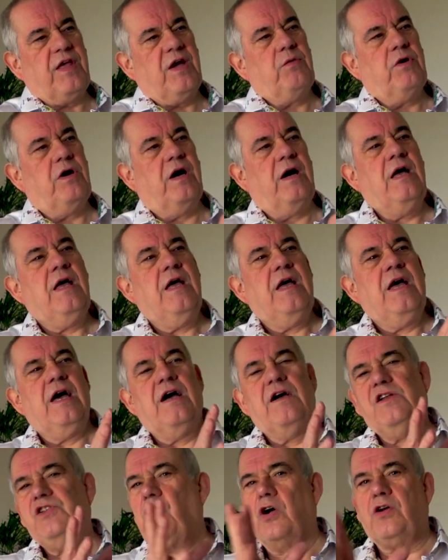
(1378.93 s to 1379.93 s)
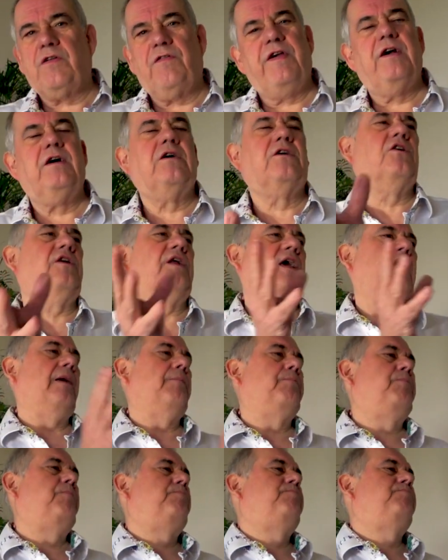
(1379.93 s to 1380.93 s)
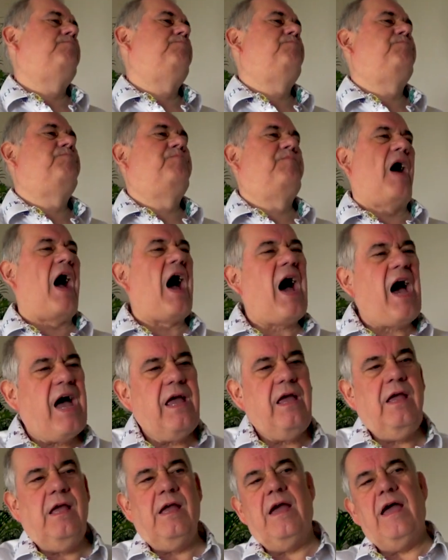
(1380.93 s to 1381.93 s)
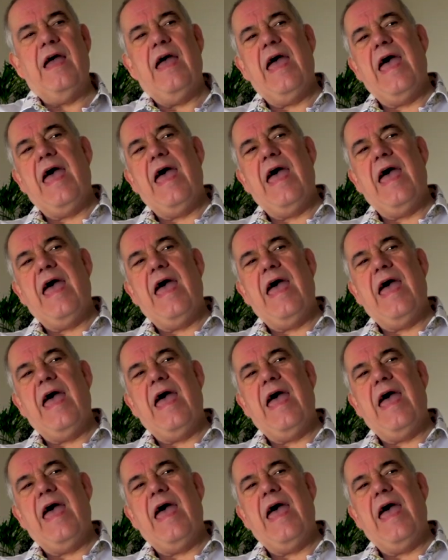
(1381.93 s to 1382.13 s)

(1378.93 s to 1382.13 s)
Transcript: They were Dr. Feelgoody, high